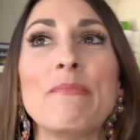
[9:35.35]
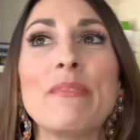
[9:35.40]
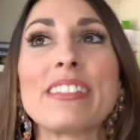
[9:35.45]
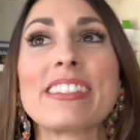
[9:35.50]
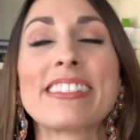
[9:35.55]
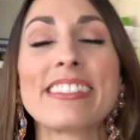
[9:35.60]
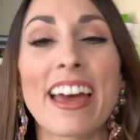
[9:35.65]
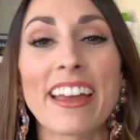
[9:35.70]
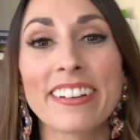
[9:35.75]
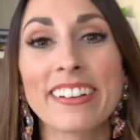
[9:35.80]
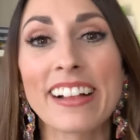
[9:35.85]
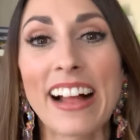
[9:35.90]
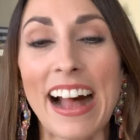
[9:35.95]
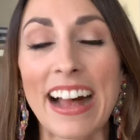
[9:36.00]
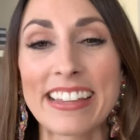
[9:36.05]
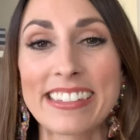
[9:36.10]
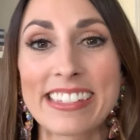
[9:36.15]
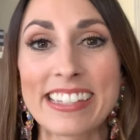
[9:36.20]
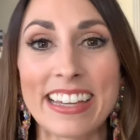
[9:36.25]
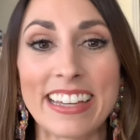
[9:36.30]

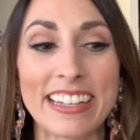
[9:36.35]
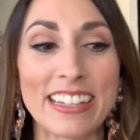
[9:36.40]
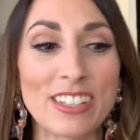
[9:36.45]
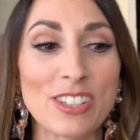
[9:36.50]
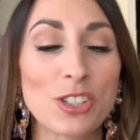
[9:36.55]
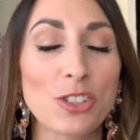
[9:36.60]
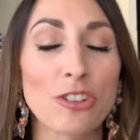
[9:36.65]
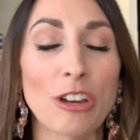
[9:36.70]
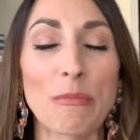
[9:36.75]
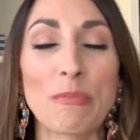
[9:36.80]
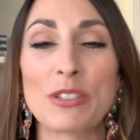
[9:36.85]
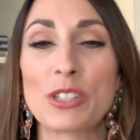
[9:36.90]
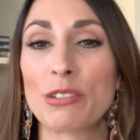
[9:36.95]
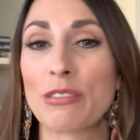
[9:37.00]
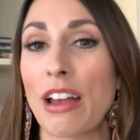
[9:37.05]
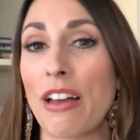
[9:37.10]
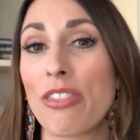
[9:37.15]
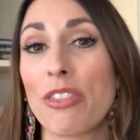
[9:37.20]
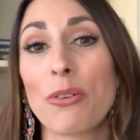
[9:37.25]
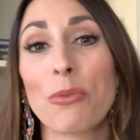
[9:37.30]
sunglasses, trips
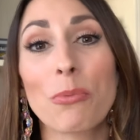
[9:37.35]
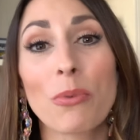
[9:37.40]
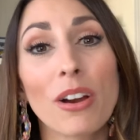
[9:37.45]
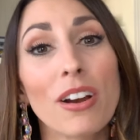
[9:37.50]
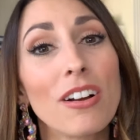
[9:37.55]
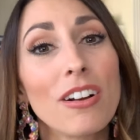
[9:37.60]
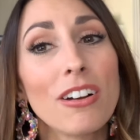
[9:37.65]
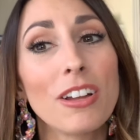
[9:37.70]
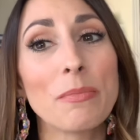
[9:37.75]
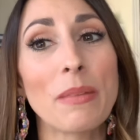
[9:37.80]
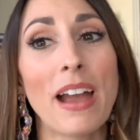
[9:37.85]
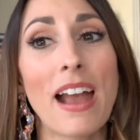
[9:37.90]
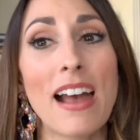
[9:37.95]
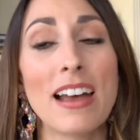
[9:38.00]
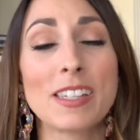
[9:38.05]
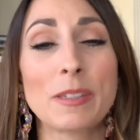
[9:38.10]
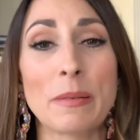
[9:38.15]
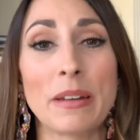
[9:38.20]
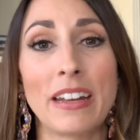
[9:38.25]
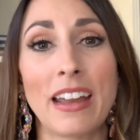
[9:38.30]
around the world. My
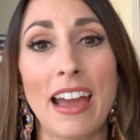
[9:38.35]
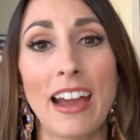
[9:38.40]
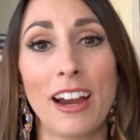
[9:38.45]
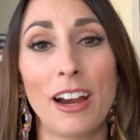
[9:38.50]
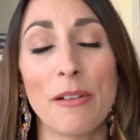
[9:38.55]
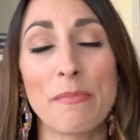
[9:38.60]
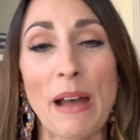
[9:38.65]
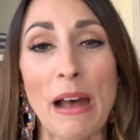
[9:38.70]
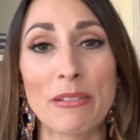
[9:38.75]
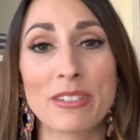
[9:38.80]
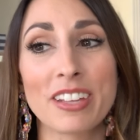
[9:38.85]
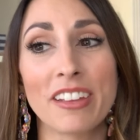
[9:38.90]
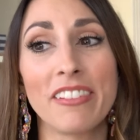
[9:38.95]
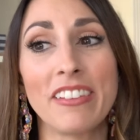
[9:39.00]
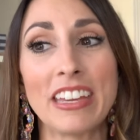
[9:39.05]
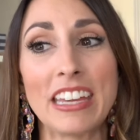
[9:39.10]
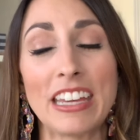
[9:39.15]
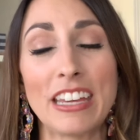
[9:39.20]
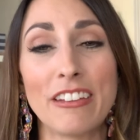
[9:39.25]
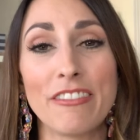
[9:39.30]
husband and I are about to
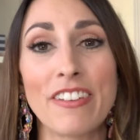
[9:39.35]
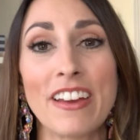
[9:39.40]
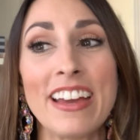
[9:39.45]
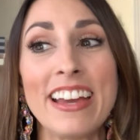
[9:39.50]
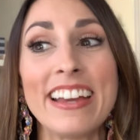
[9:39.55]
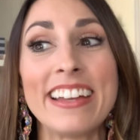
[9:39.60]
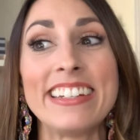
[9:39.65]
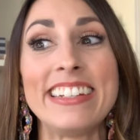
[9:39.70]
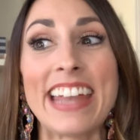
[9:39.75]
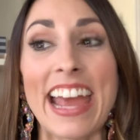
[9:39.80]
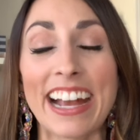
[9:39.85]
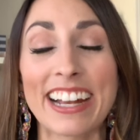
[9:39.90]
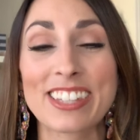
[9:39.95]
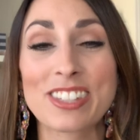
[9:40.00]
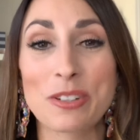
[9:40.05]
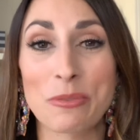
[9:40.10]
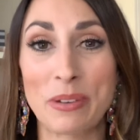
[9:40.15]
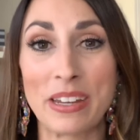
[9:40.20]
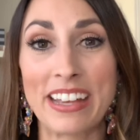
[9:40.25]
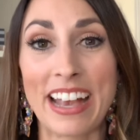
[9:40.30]
leave
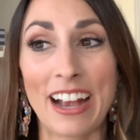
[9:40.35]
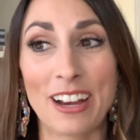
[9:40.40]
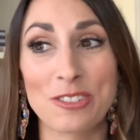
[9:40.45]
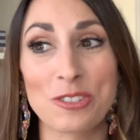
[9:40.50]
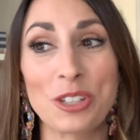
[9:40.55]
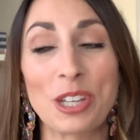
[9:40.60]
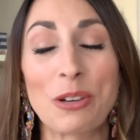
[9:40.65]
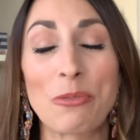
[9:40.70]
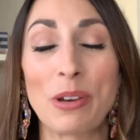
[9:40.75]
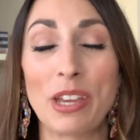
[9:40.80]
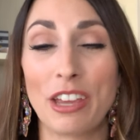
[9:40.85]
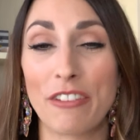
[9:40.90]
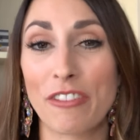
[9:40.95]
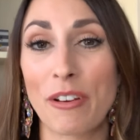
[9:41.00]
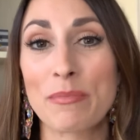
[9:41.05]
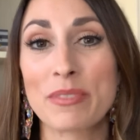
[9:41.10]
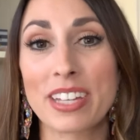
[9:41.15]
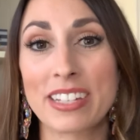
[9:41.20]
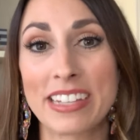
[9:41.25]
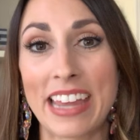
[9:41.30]
next week, actually a week
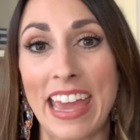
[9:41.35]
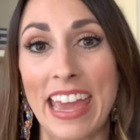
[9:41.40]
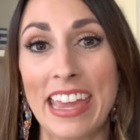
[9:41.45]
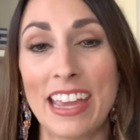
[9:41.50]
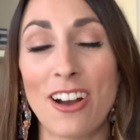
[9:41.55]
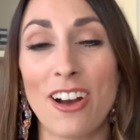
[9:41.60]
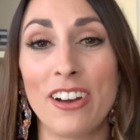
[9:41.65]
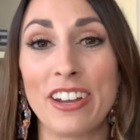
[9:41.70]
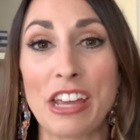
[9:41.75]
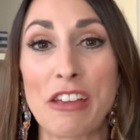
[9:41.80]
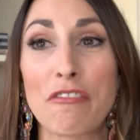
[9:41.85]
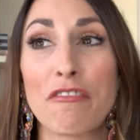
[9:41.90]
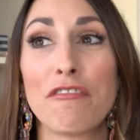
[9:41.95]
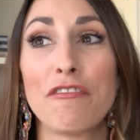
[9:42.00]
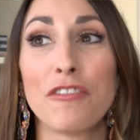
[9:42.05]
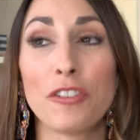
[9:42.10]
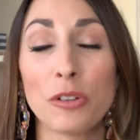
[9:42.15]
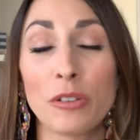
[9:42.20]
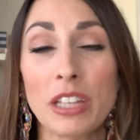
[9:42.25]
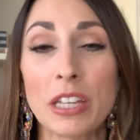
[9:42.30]
from today, on a
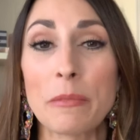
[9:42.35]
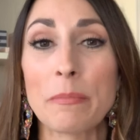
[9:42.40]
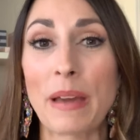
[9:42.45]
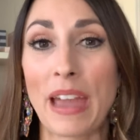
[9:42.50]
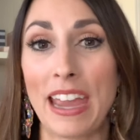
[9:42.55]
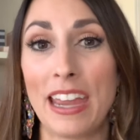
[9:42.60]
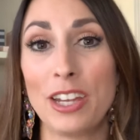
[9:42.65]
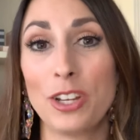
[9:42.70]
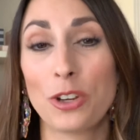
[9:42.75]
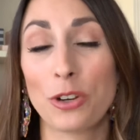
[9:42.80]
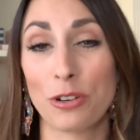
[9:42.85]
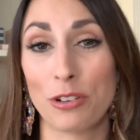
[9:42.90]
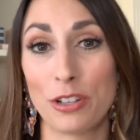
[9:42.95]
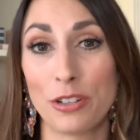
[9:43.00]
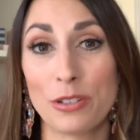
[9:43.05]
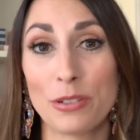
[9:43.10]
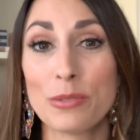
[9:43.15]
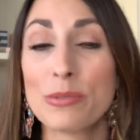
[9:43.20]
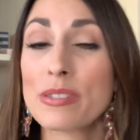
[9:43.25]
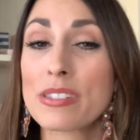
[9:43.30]
fully paid
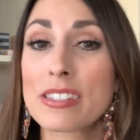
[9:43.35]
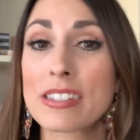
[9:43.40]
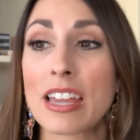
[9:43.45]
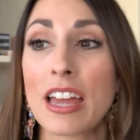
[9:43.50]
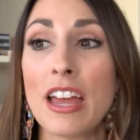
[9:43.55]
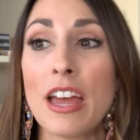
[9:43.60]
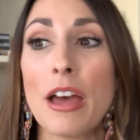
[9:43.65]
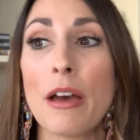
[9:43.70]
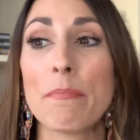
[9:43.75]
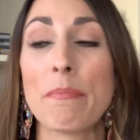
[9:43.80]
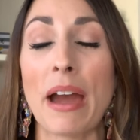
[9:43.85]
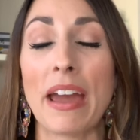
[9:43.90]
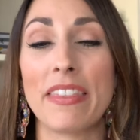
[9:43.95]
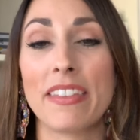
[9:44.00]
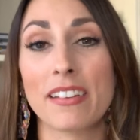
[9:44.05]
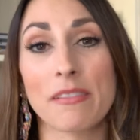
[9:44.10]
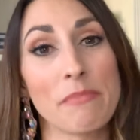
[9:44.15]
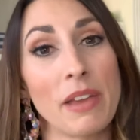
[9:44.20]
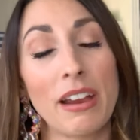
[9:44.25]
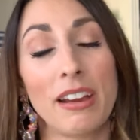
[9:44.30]
cruise by
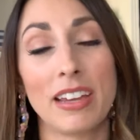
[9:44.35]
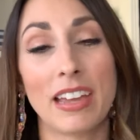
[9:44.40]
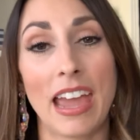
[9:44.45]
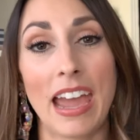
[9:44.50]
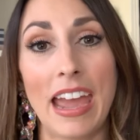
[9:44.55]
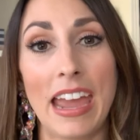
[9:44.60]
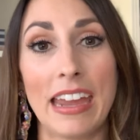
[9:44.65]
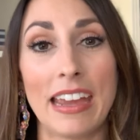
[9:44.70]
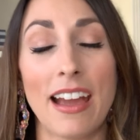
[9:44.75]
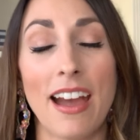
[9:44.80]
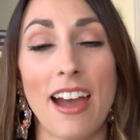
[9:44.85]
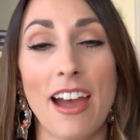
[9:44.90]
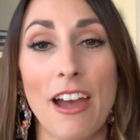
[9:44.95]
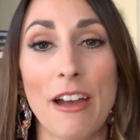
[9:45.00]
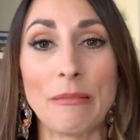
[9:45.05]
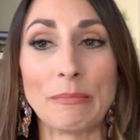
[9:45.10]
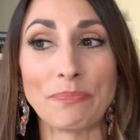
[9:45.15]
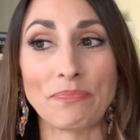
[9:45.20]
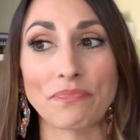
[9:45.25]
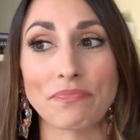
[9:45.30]
the Mary Kay,
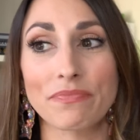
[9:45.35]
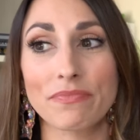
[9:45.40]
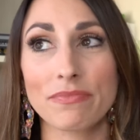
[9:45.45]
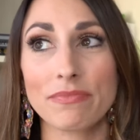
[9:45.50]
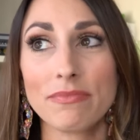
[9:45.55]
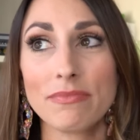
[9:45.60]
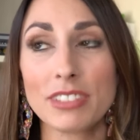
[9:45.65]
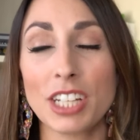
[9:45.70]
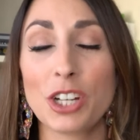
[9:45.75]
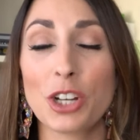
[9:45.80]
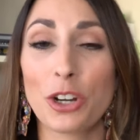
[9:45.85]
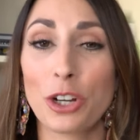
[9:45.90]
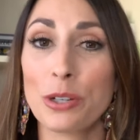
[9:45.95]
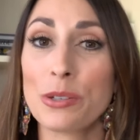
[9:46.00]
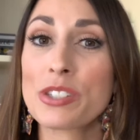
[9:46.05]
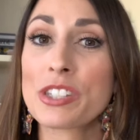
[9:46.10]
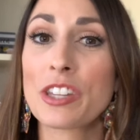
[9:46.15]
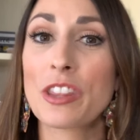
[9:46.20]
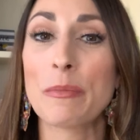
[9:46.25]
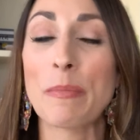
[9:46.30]
a
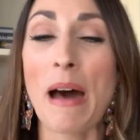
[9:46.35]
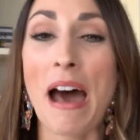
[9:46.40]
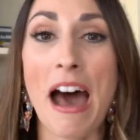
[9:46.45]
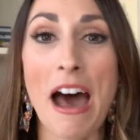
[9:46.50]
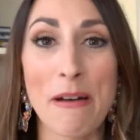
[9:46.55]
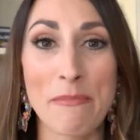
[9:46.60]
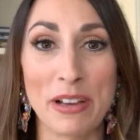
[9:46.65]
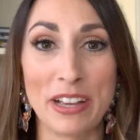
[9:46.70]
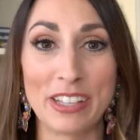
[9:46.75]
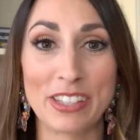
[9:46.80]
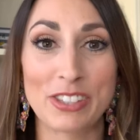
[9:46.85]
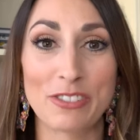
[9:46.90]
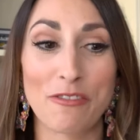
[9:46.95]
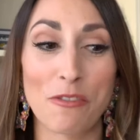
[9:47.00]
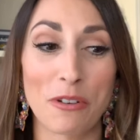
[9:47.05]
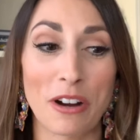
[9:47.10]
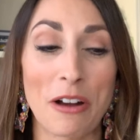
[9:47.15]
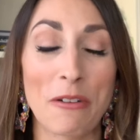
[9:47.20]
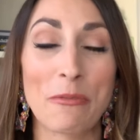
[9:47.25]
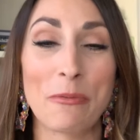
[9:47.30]
cruise to the Bahamas
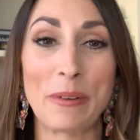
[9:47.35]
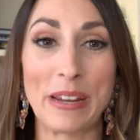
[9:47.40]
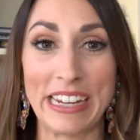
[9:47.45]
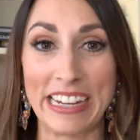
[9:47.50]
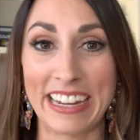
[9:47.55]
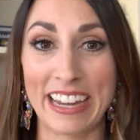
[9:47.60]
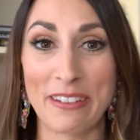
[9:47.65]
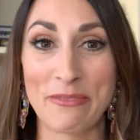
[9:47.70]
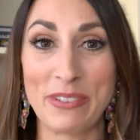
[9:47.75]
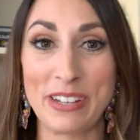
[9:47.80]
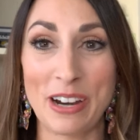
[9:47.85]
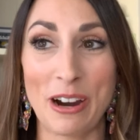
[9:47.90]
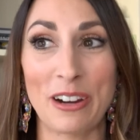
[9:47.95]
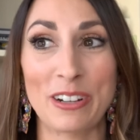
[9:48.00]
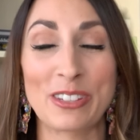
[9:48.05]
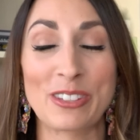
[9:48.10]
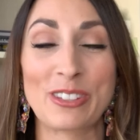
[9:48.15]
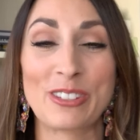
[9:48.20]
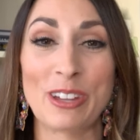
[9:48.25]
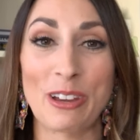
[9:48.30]
for a week. And we are
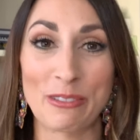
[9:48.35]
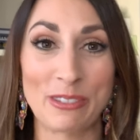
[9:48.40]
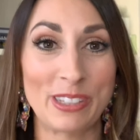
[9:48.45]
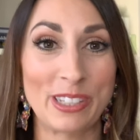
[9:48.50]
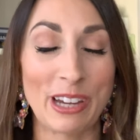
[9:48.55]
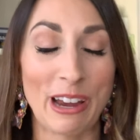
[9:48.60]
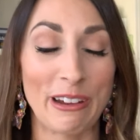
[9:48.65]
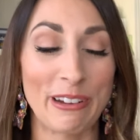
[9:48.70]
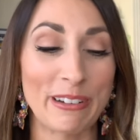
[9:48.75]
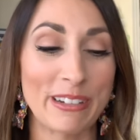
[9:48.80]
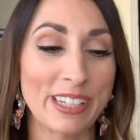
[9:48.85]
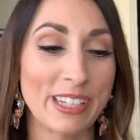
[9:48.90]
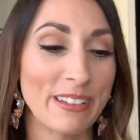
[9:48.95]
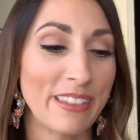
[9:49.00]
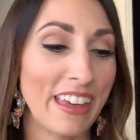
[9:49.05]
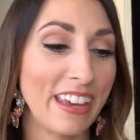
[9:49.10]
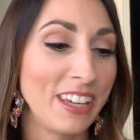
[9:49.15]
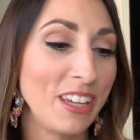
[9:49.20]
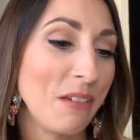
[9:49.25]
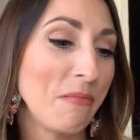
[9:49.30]
so stoked.
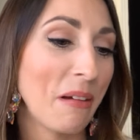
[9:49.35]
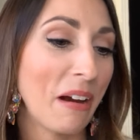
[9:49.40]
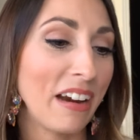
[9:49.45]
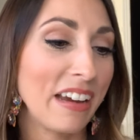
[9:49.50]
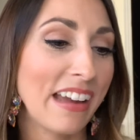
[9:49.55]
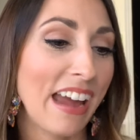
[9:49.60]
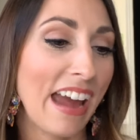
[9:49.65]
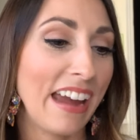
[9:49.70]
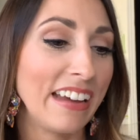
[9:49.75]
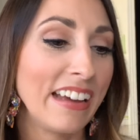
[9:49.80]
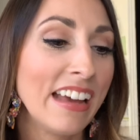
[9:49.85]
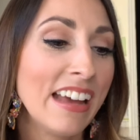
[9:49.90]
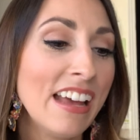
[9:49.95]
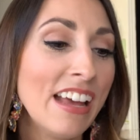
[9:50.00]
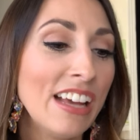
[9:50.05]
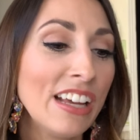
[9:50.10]
Thank you, Mary Kay.